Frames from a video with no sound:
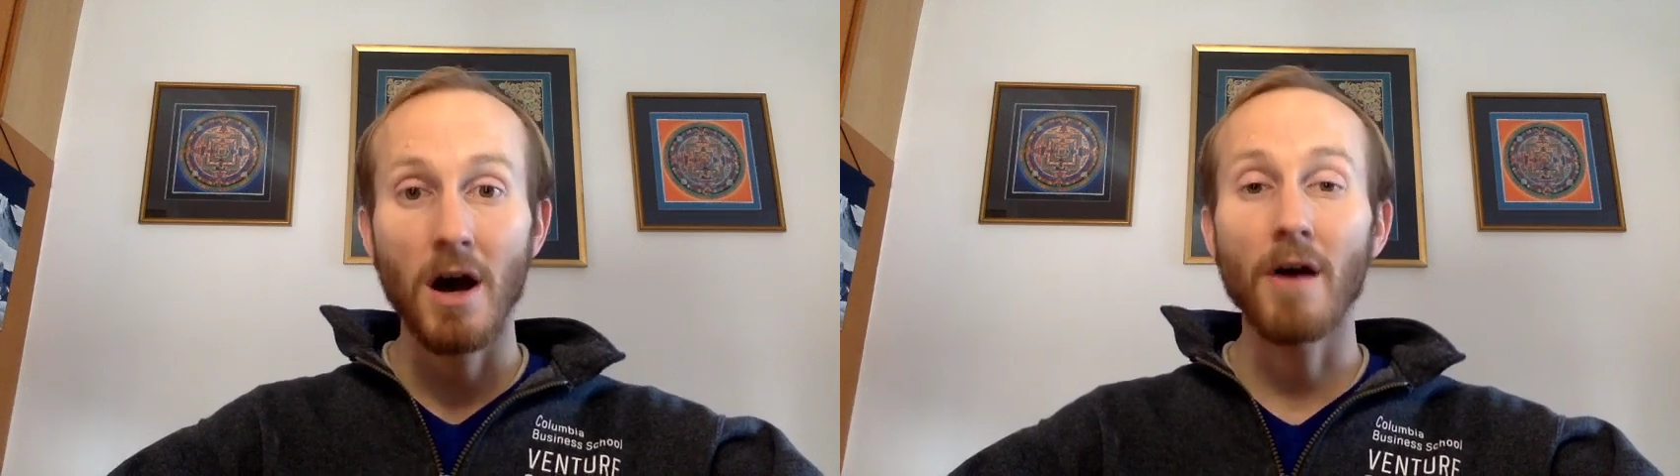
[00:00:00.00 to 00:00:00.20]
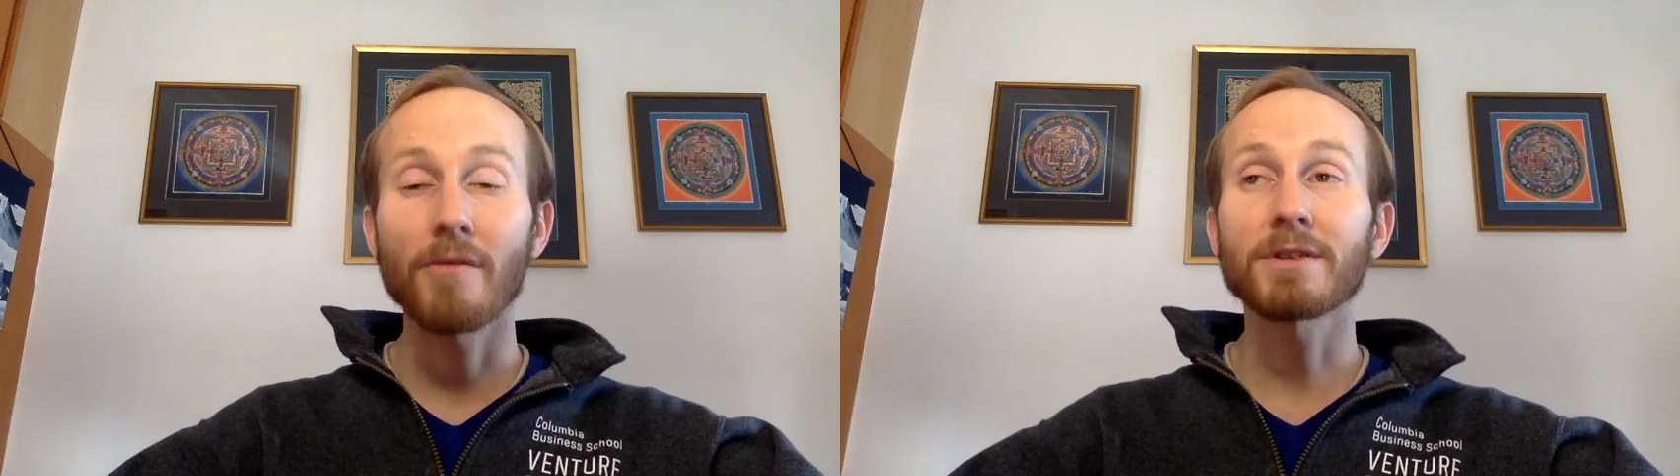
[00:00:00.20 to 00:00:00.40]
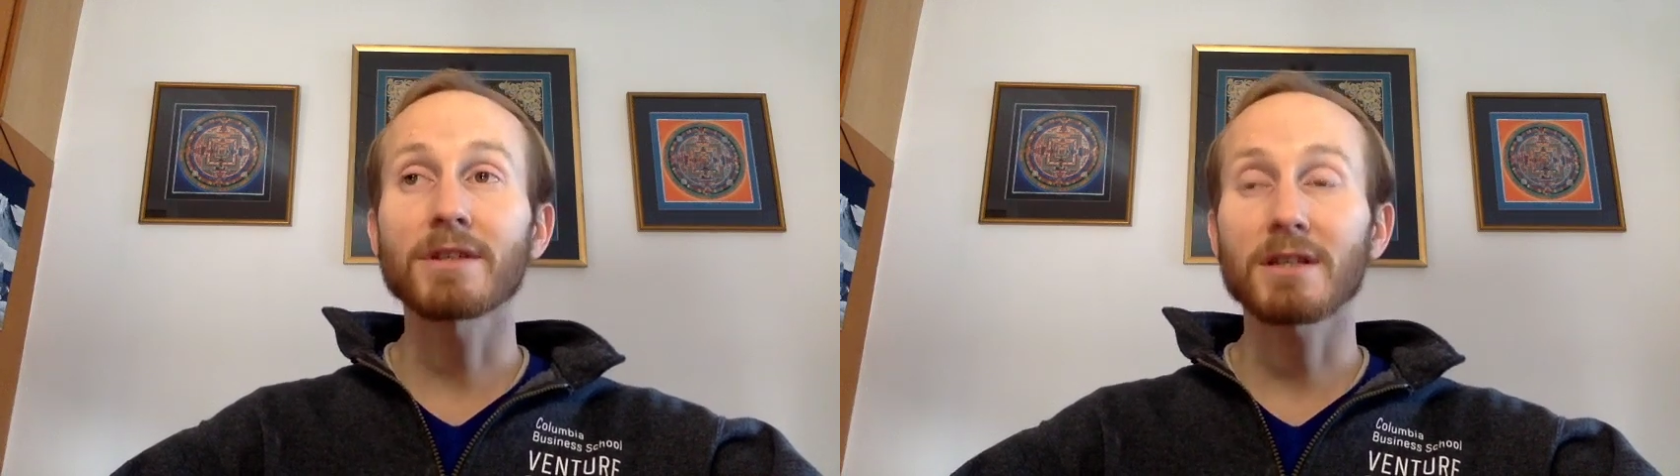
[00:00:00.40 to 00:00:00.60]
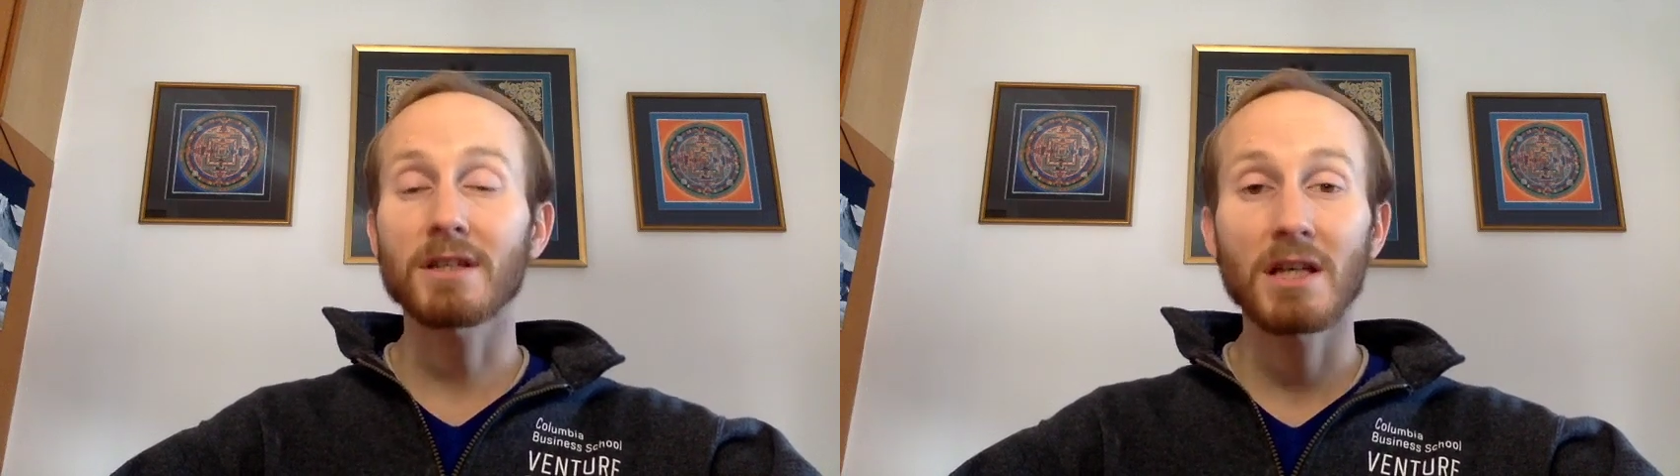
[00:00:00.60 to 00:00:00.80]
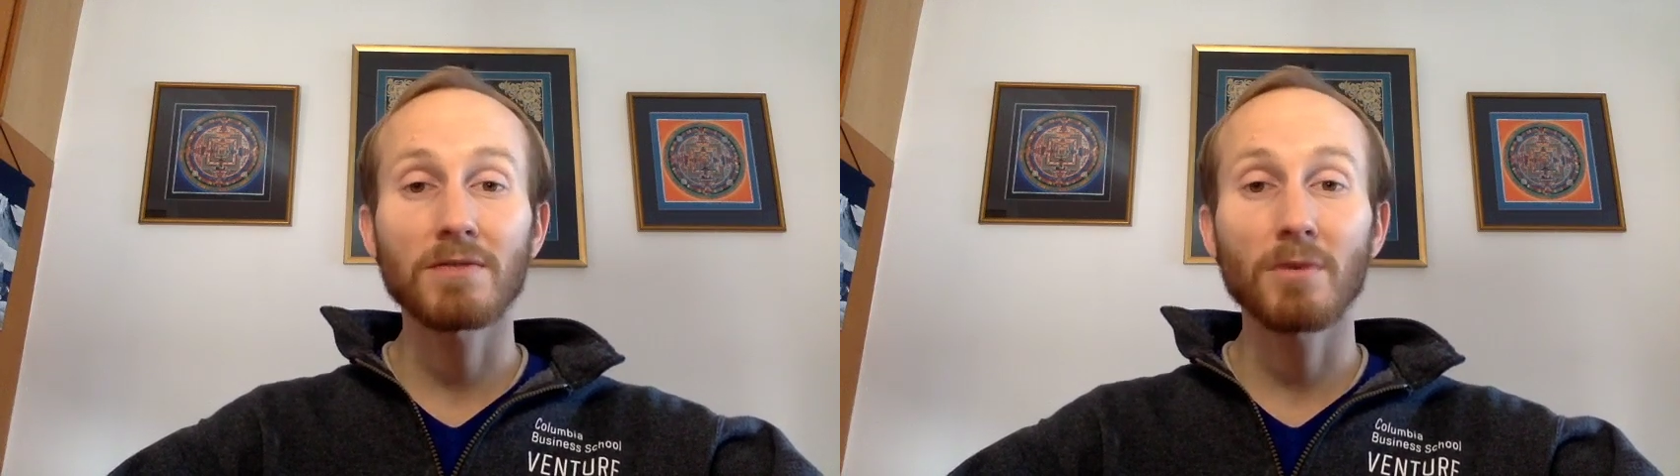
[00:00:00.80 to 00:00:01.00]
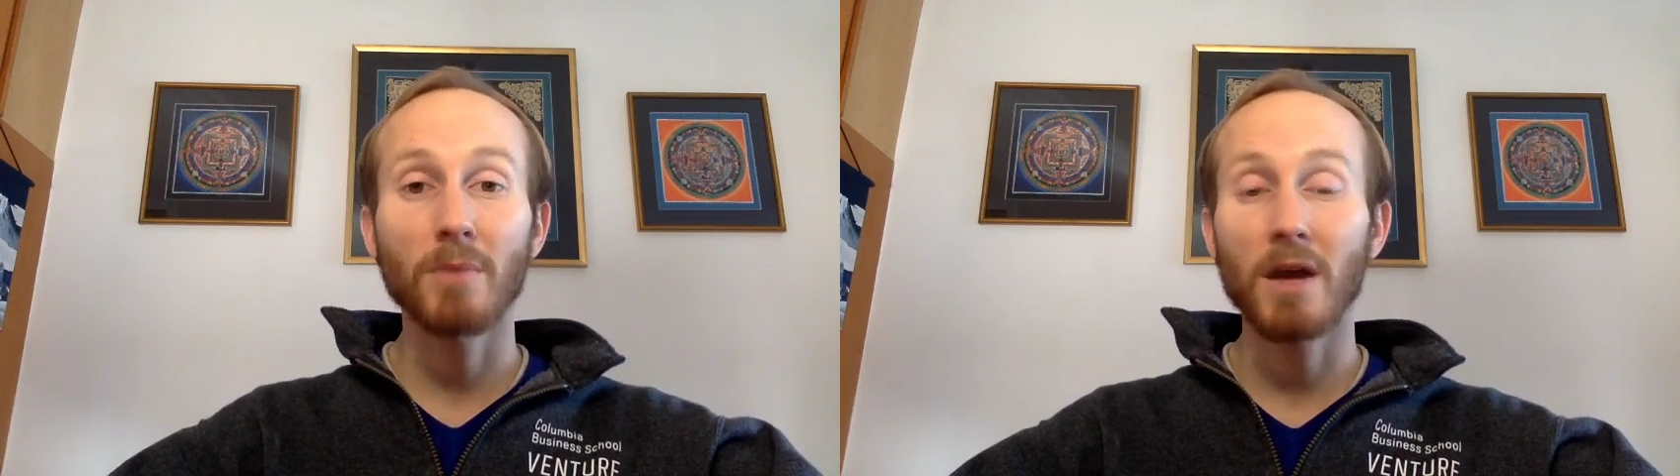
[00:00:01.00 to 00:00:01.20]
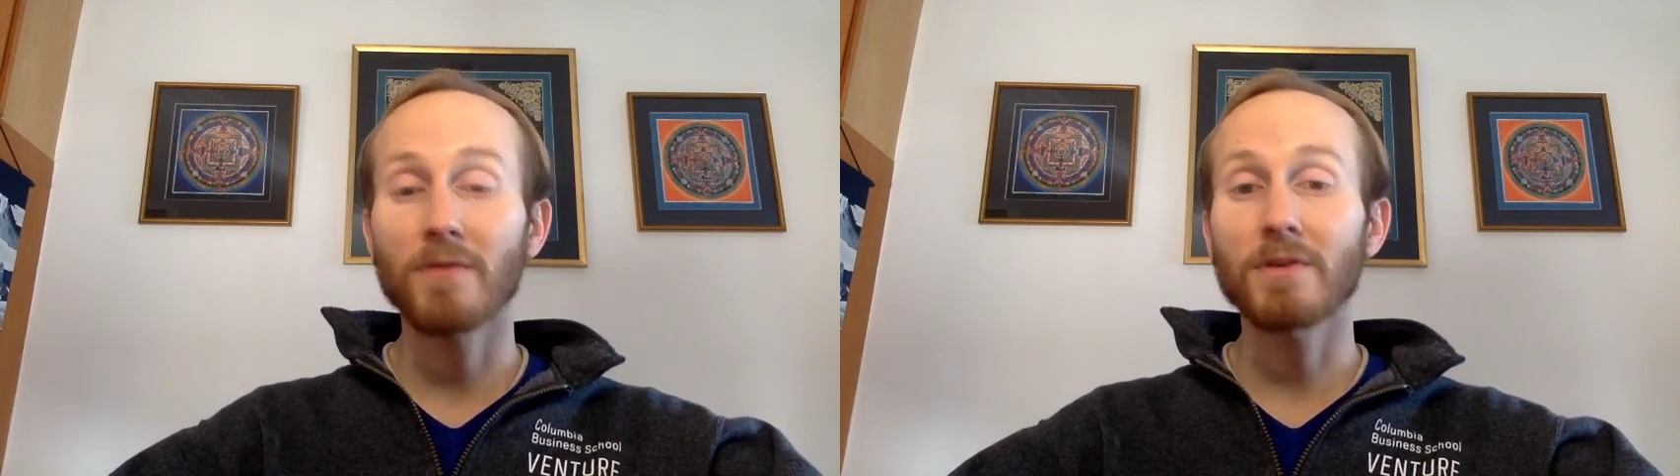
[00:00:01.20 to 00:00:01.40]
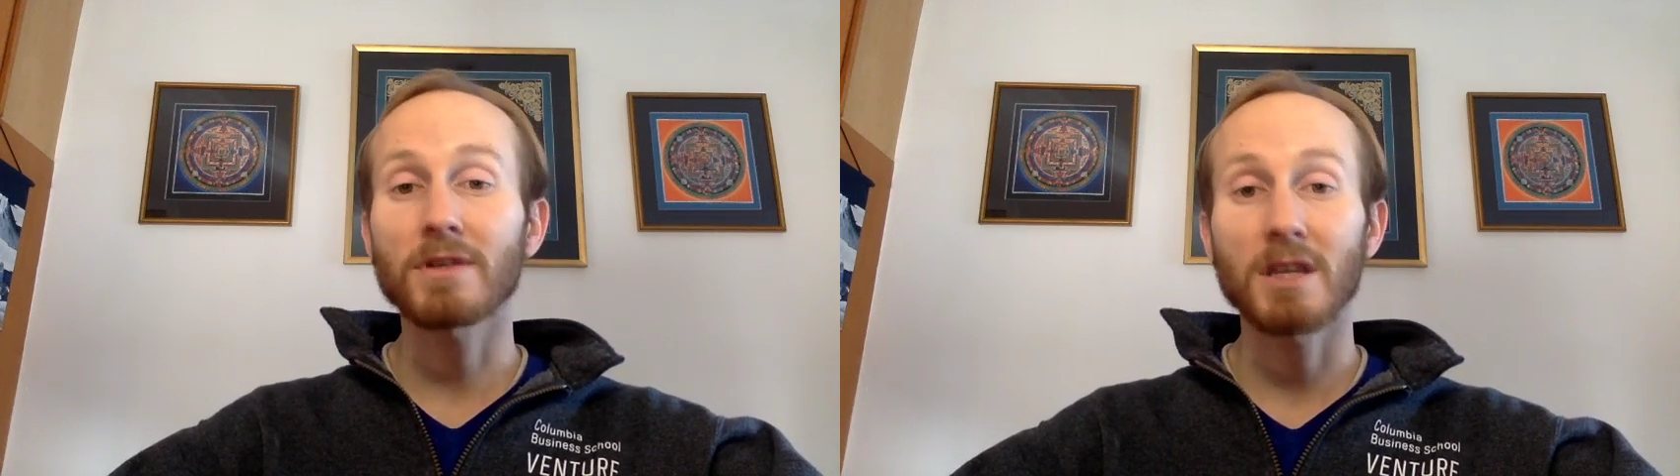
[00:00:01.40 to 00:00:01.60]
of the successful
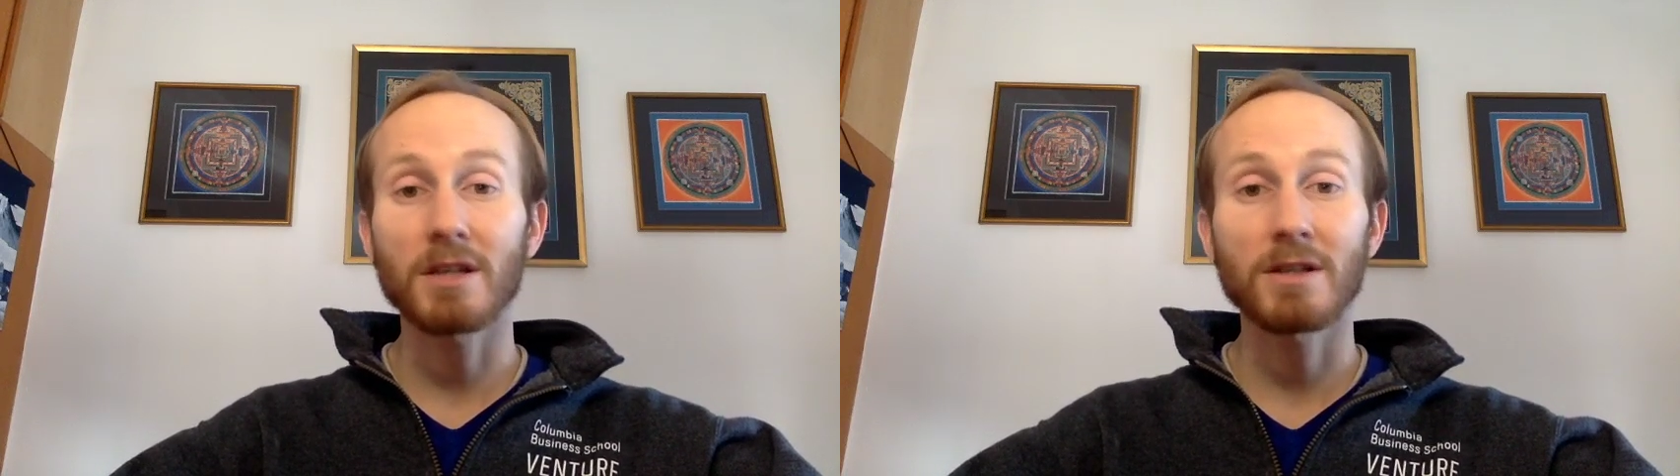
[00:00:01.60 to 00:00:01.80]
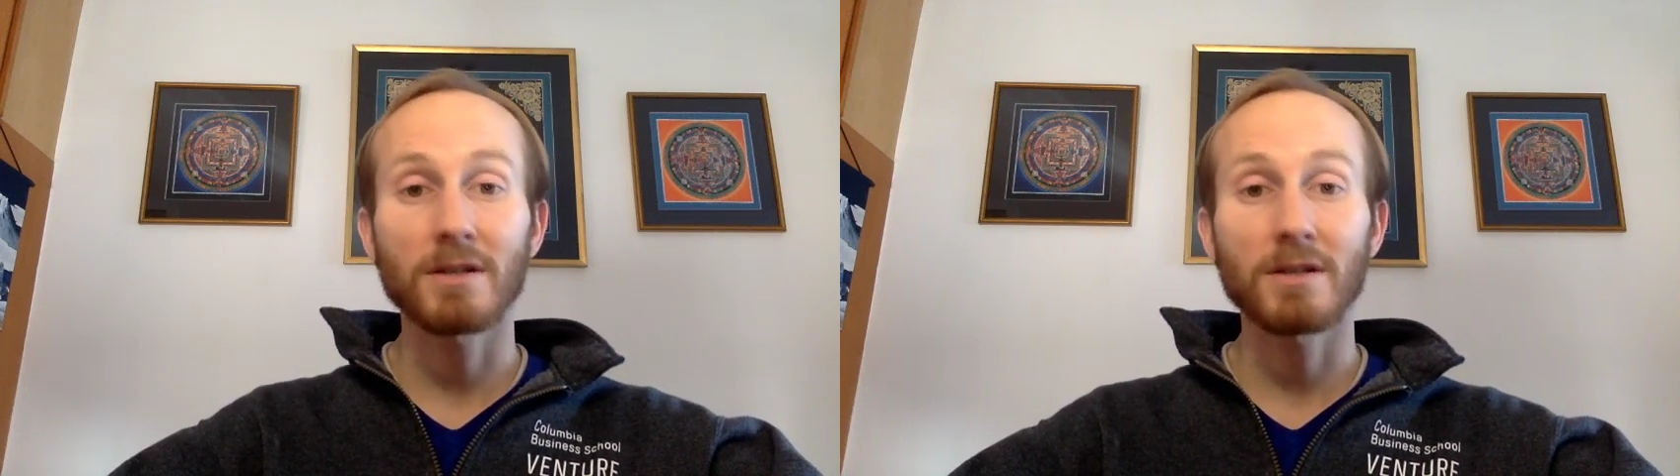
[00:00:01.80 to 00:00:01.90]
manifestation